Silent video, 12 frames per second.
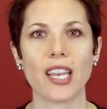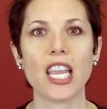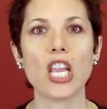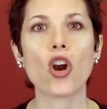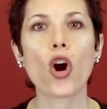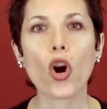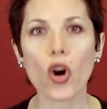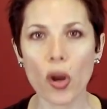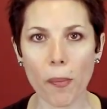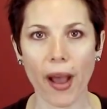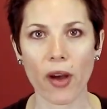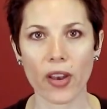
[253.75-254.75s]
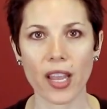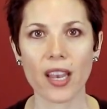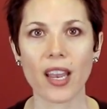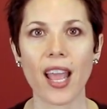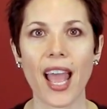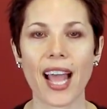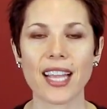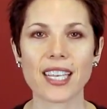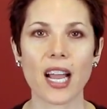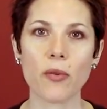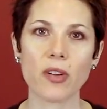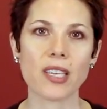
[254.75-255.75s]
He heard about it as
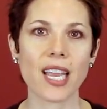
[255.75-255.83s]
I was